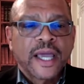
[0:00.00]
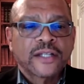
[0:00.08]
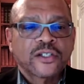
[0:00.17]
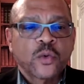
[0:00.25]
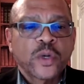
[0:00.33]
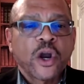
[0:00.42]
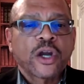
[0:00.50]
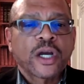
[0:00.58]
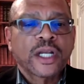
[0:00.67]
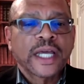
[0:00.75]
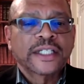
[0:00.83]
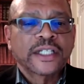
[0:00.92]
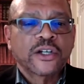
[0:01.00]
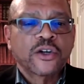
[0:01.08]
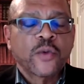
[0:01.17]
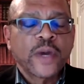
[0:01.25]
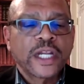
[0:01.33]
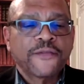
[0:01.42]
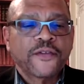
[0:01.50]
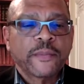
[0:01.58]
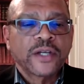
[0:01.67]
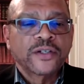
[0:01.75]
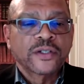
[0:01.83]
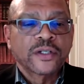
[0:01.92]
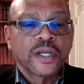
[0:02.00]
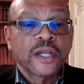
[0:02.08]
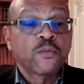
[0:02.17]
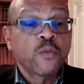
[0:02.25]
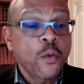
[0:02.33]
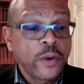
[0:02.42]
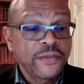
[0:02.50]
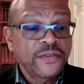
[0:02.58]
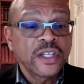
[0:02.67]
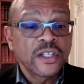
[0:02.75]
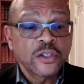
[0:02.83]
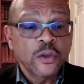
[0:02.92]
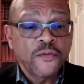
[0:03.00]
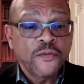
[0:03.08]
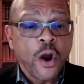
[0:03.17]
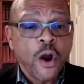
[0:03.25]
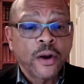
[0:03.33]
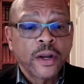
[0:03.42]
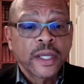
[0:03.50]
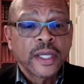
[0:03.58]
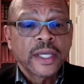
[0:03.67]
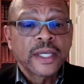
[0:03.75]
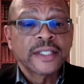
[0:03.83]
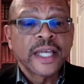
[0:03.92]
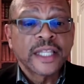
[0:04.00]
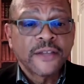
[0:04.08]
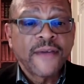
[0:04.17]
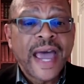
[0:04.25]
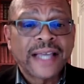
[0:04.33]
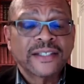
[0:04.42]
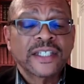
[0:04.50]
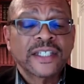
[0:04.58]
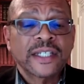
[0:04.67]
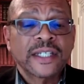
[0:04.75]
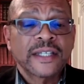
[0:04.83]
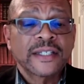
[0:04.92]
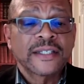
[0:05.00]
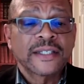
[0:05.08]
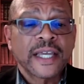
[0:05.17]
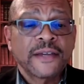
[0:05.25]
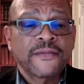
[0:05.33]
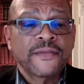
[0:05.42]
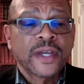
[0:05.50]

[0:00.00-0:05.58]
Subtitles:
And so we are collecting great information. And what we've seen so far is that the vaccine is safe.